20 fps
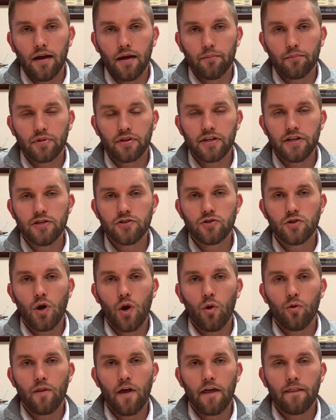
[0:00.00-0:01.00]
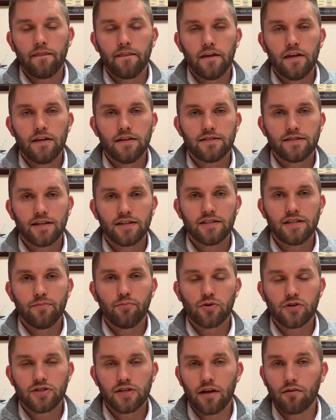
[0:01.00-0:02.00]
Please know that the
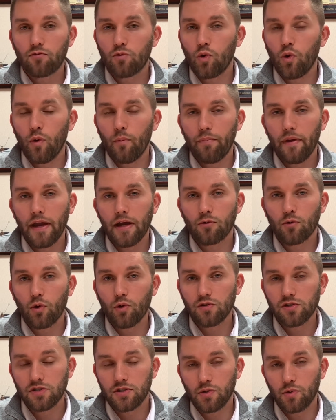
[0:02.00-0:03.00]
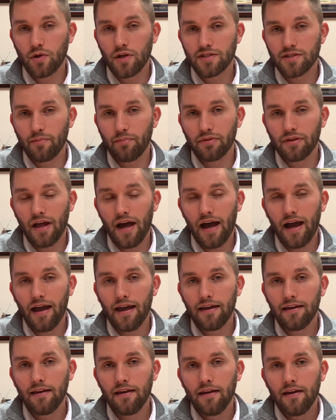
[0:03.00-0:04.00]
60% rule on payroll still does
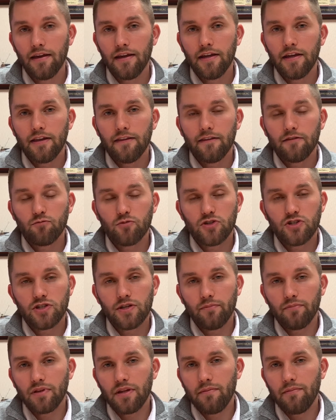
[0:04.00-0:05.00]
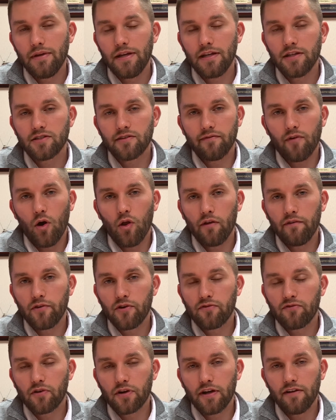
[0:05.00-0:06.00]
apply, which simply means of all of
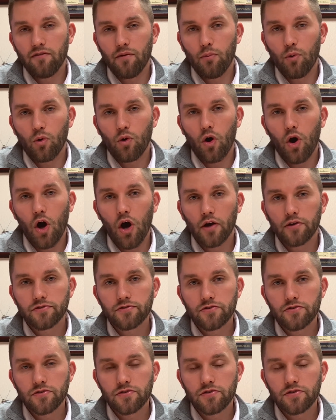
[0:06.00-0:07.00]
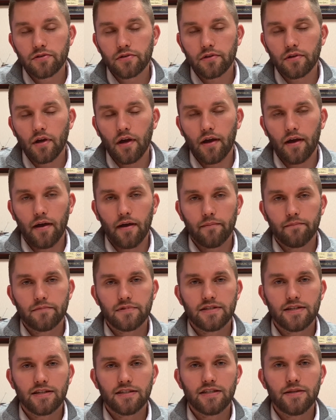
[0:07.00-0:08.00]
your forgivable costs,
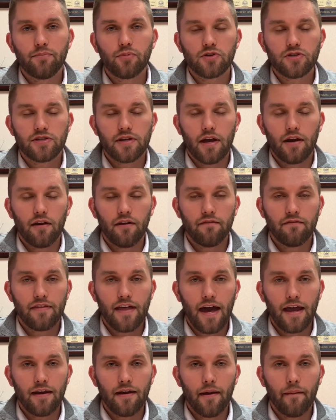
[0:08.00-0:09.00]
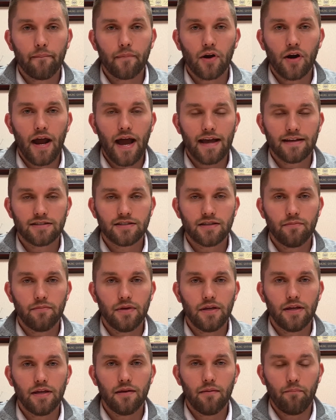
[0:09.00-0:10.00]
60% of that number has to
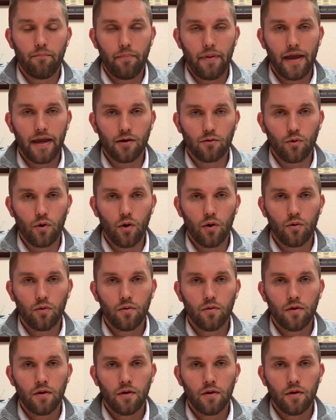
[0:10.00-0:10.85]
be payroll.